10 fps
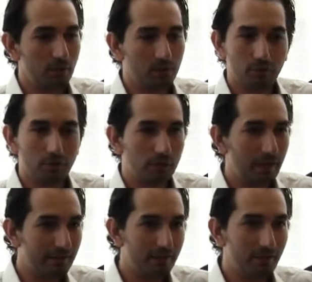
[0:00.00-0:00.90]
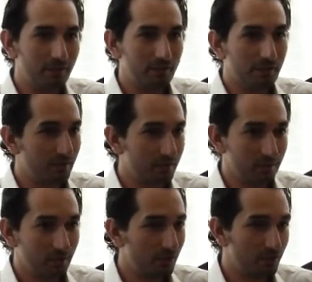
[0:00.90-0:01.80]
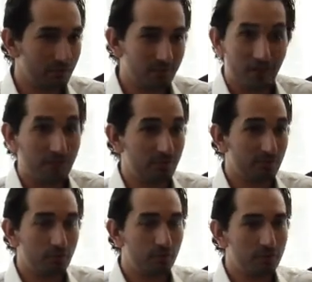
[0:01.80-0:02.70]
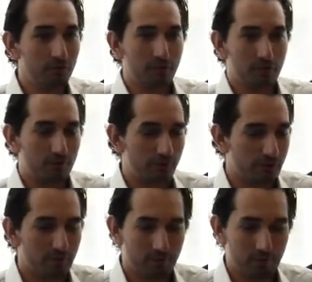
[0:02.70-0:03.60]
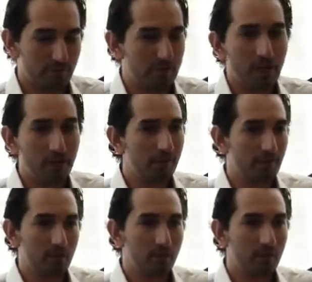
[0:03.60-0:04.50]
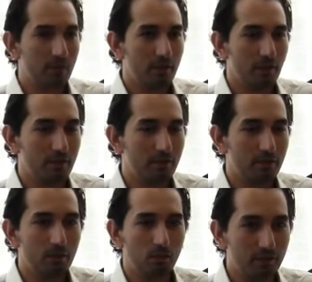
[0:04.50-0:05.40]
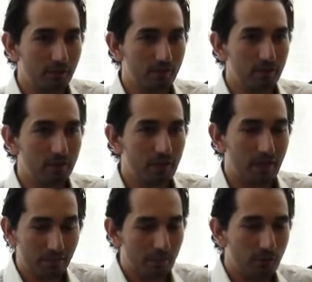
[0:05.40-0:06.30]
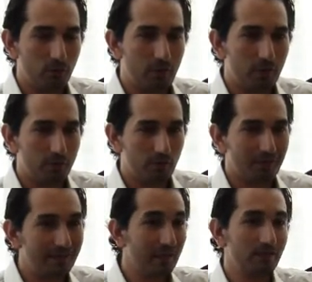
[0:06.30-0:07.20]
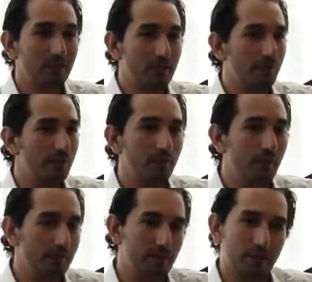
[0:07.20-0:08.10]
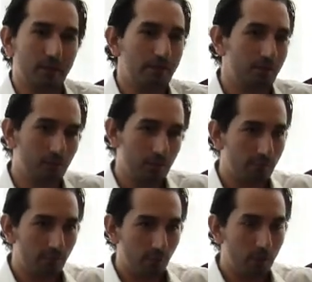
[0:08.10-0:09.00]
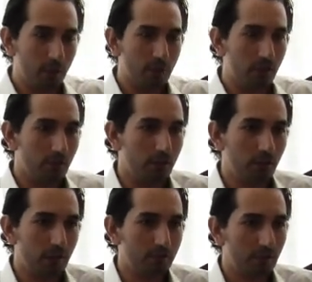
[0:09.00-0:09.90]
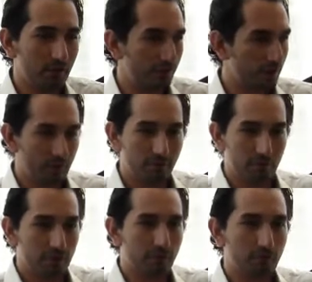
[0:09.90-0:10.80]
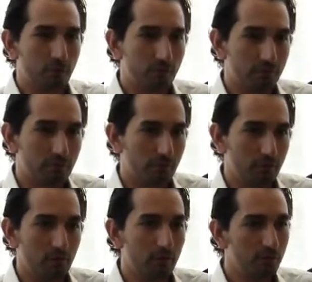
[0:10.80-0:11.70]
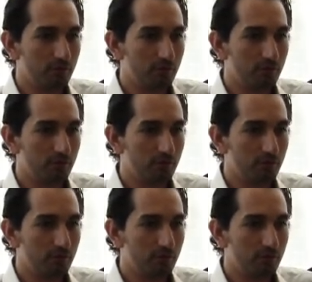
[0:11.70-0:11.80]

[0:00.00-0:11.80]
You can cook healthy, you can cook fast food, you can cook anything, and anything you make will definitely be better than anything you get from outside, especially fast food.